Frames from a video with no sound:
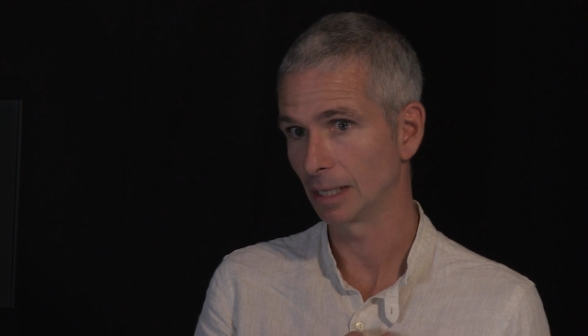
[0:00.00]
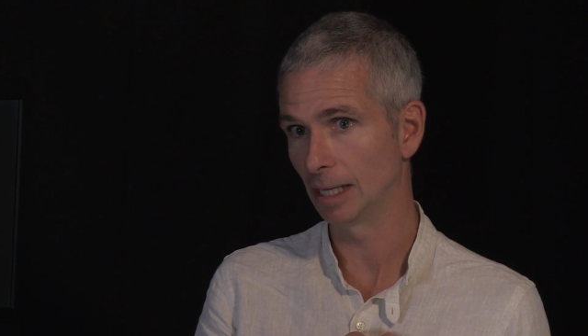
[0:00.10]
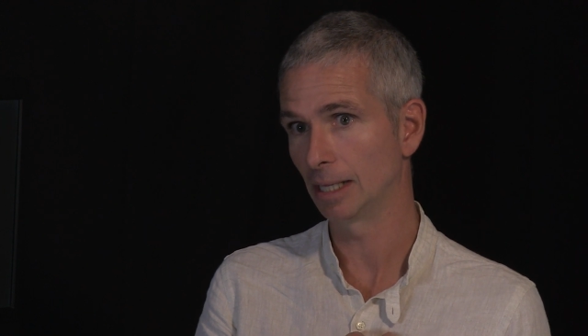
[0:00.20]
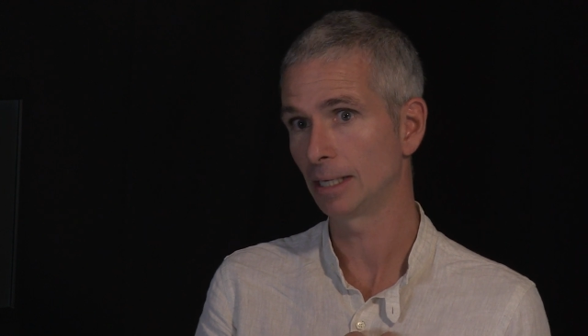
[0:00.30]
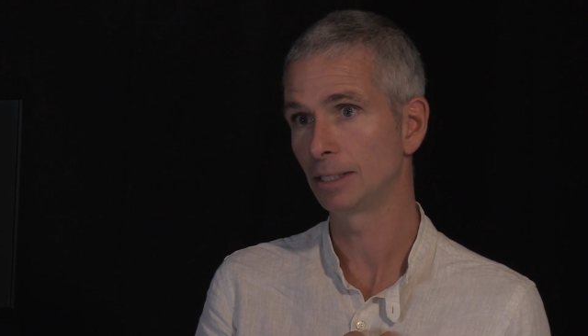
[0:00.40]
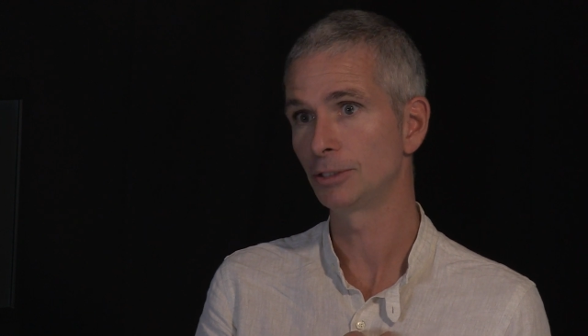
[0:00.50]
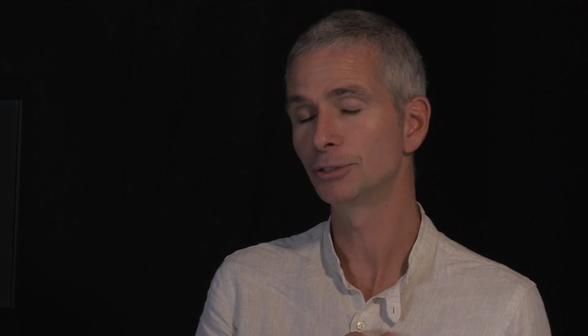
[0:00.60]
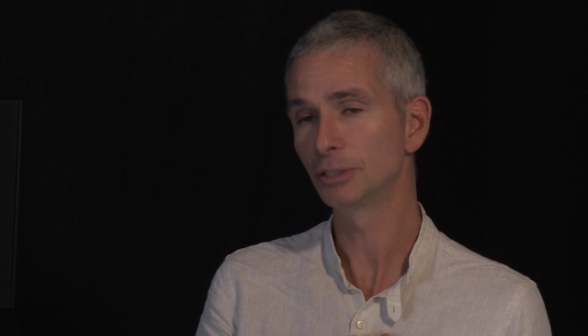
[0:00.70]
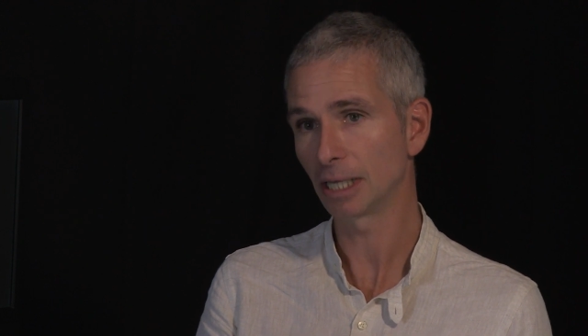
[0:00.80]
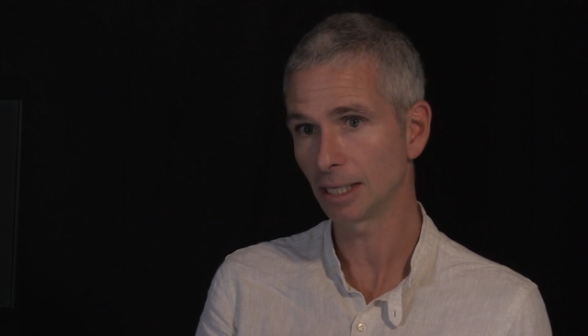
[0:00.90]
And
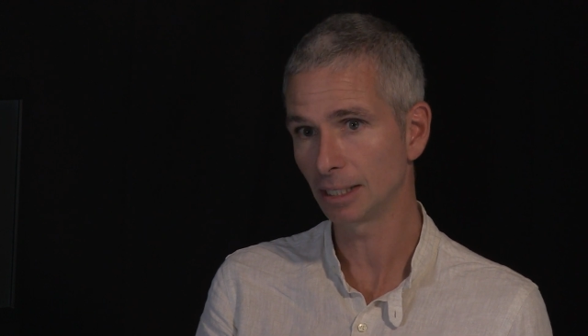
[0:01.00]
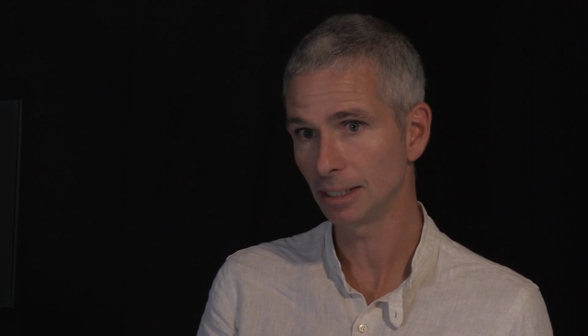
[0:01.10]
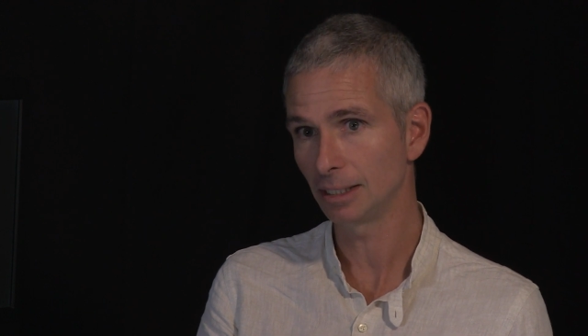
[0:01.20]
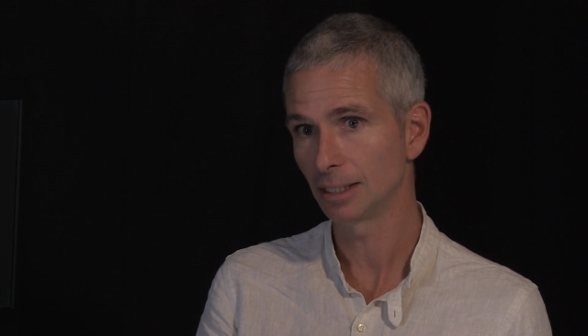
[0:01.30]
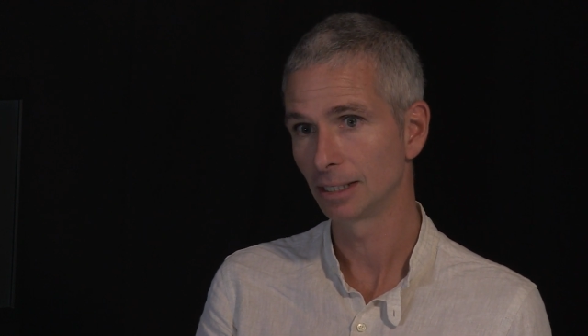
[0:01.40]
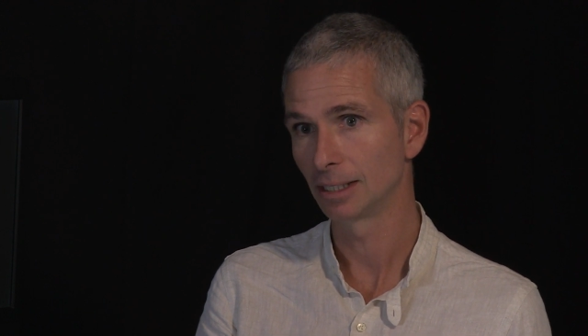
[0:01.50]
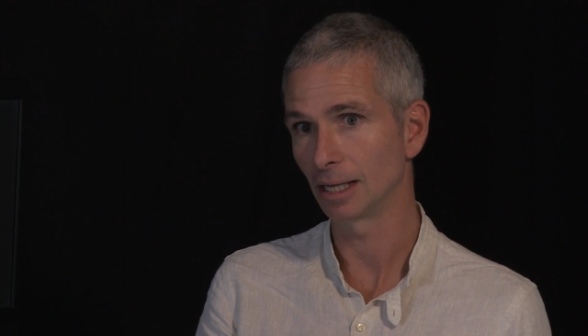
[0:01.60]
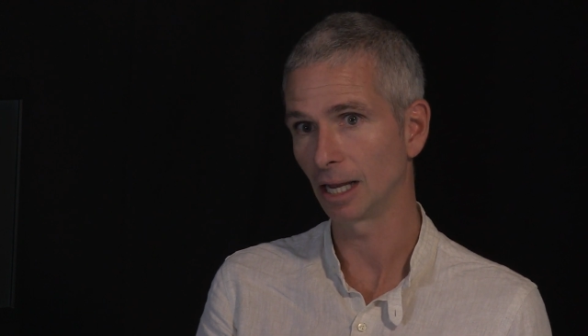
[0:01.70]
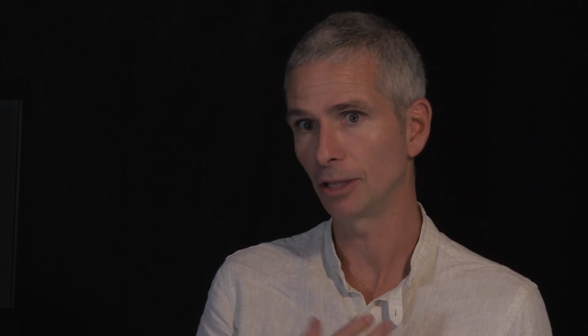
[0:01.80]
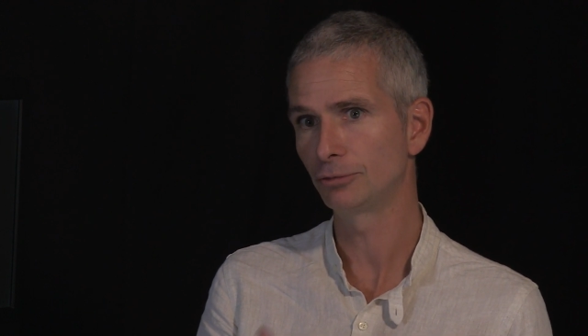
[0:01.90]
today,
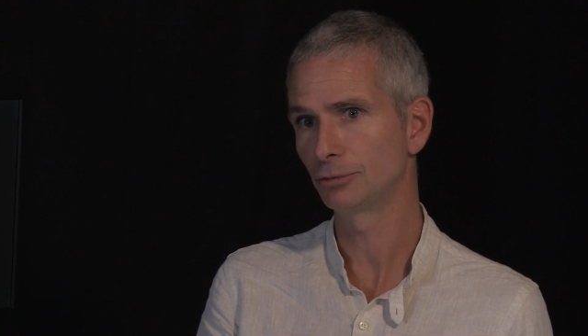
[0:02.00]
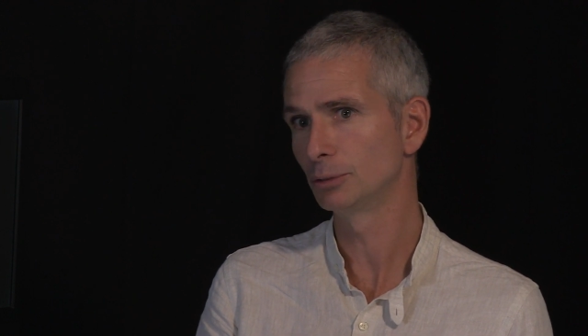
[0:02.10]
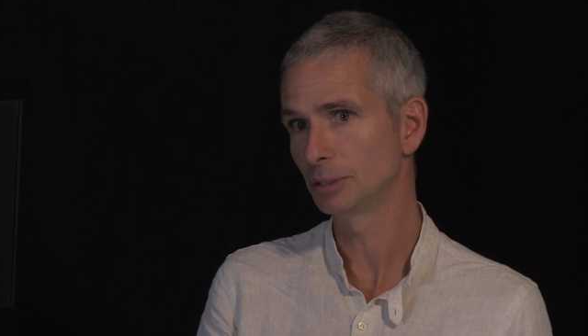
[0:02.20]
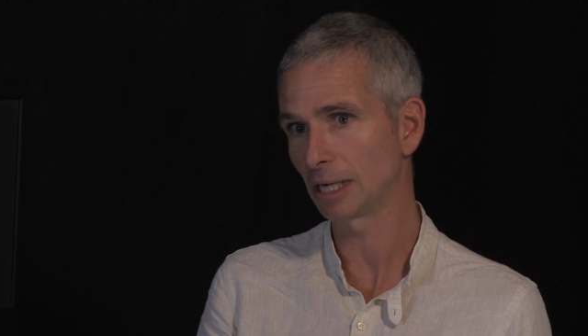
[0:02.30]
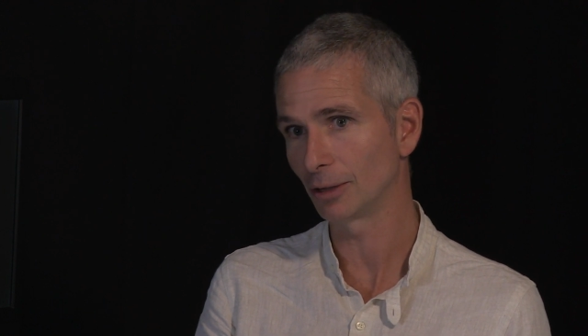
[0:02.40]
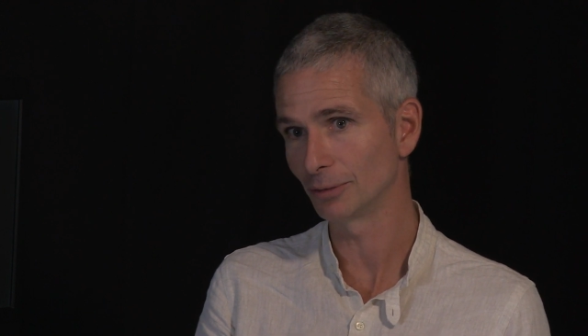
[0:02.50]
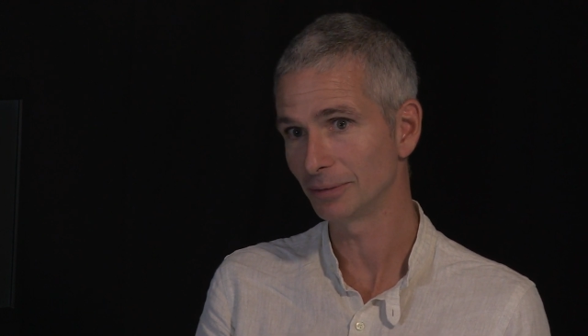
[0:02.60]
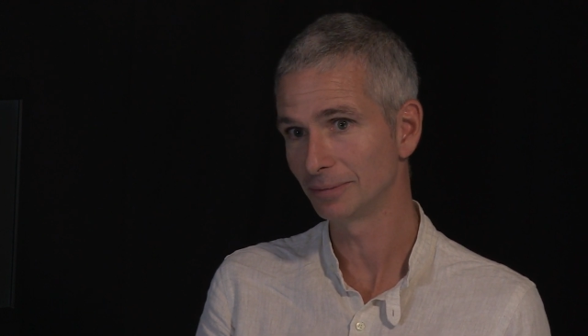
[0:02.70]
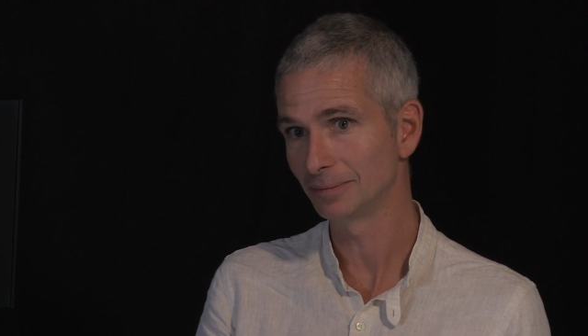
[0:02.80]
I threw it out.